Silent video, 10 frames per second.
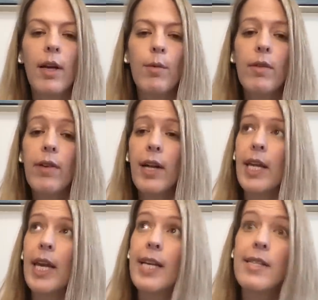Like, we
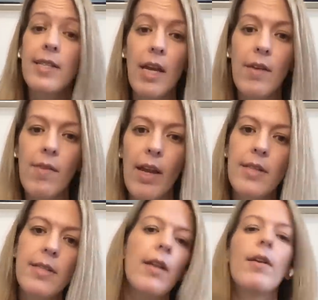finally had
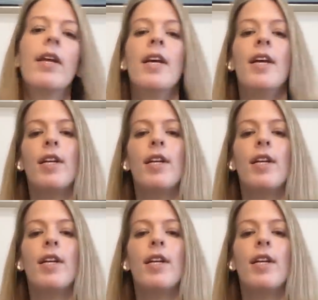savings, and,